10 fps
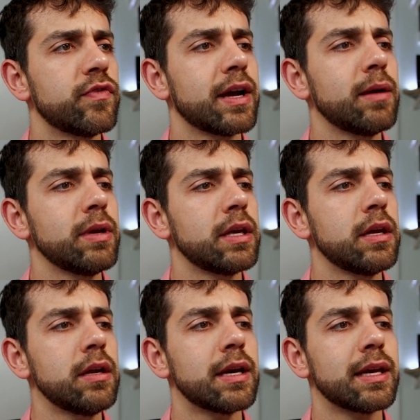if I come
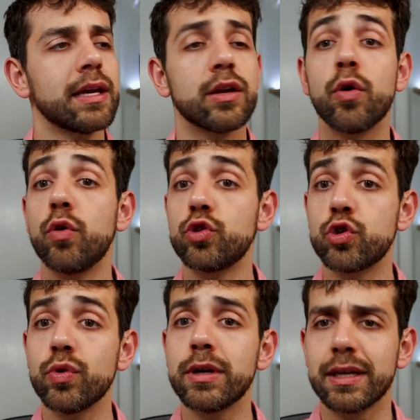here, I can go
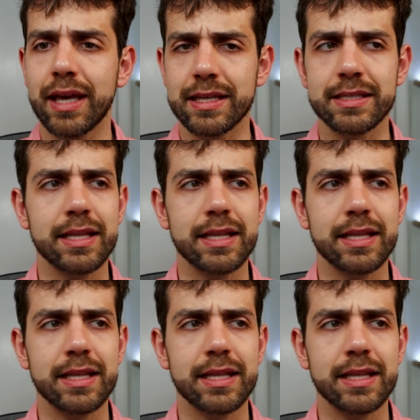to get